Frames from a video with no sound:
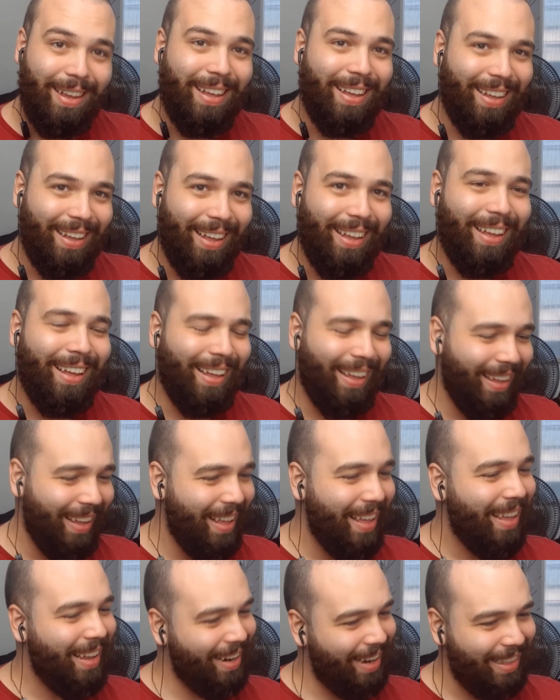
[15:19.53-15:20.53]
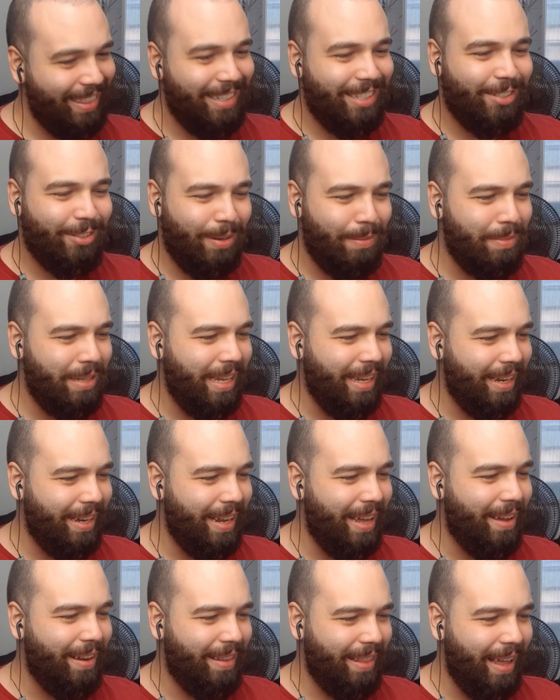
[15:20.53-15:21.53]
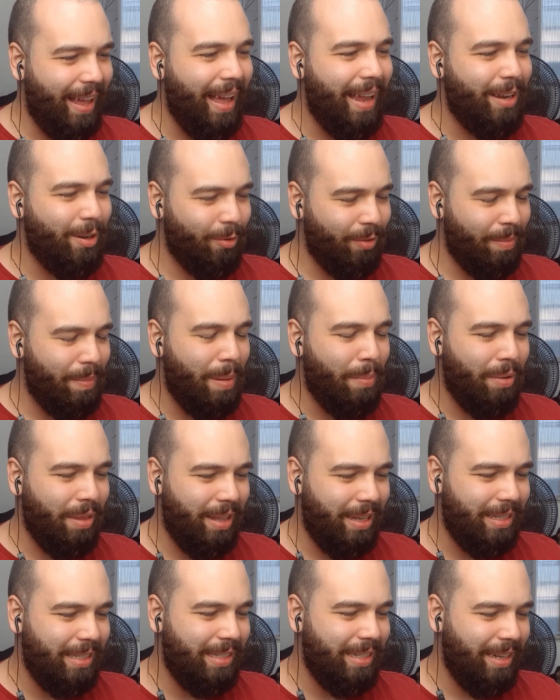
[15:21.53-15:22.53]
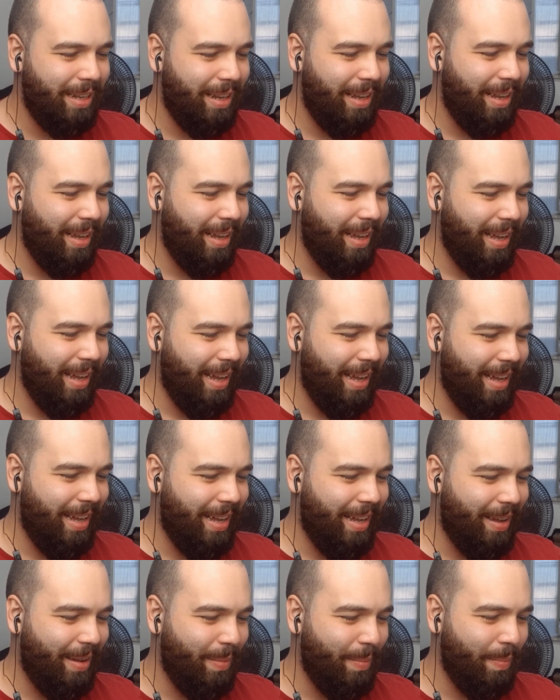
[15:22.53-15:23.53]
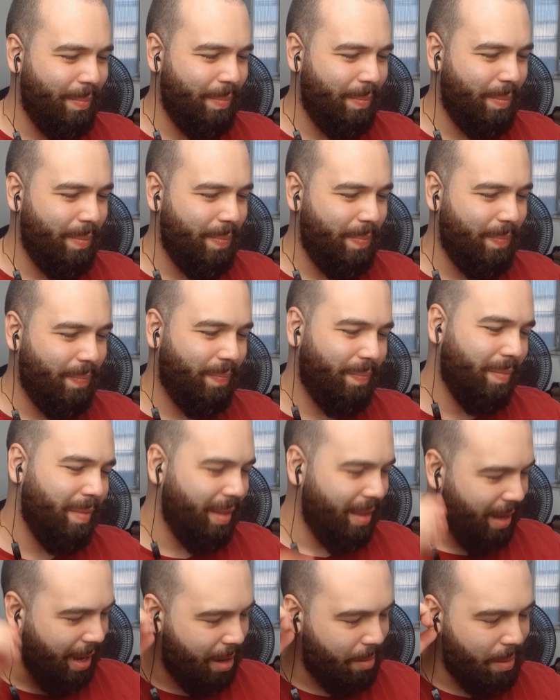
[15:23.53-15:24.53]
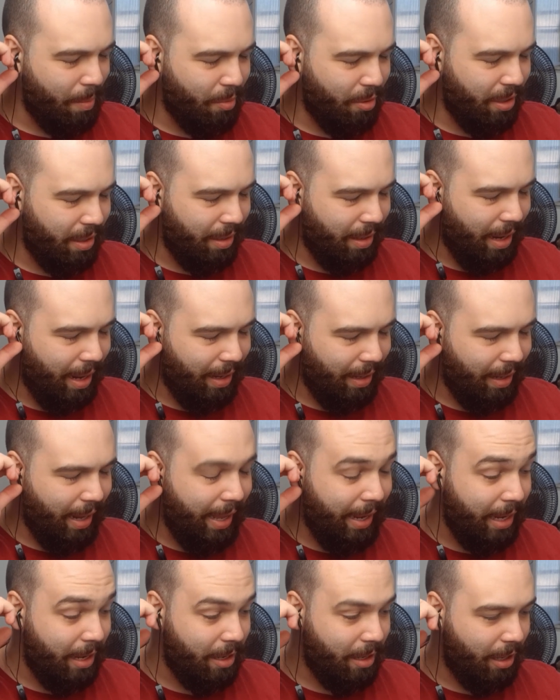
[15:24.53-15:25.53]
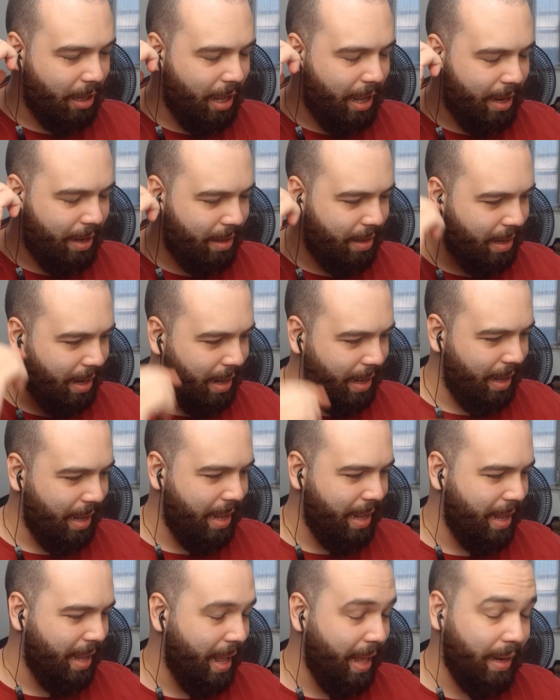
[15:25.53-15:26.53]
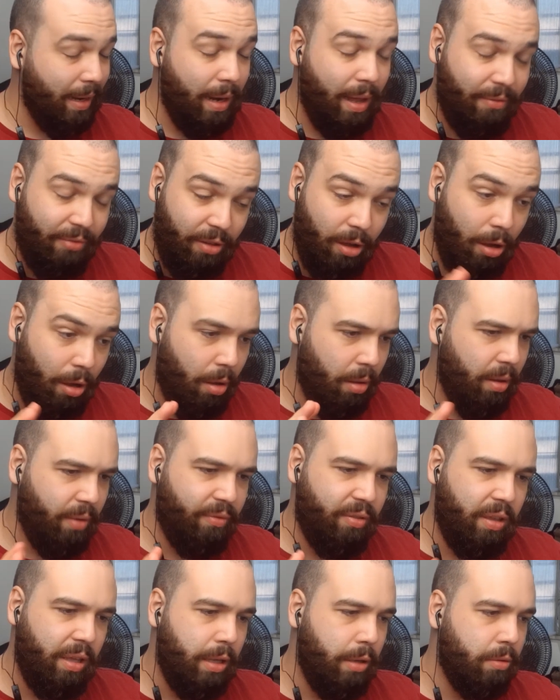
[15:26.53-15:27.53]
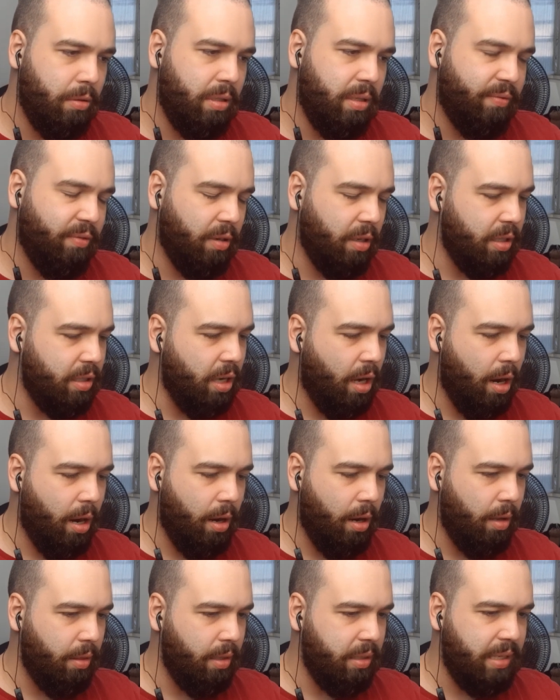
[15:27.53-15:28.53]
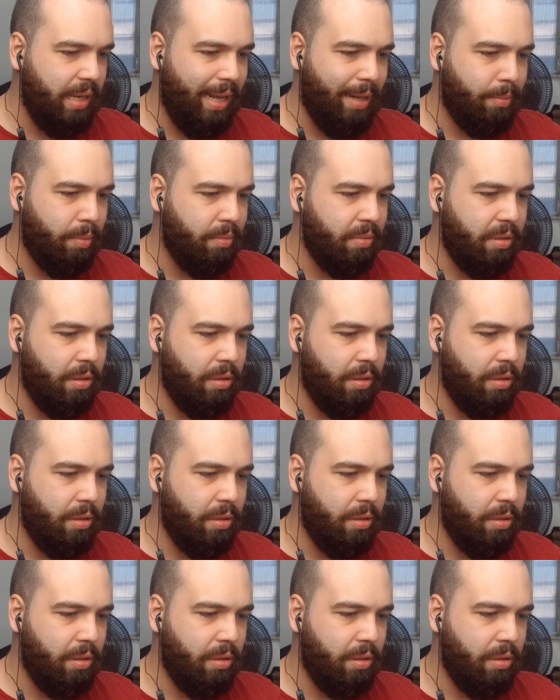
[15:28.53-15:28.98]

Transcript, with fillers: it got the stream taken down. I do remember this. Um, I remember it, liking it a lot. Uh, I loved all of the use of guitar on this album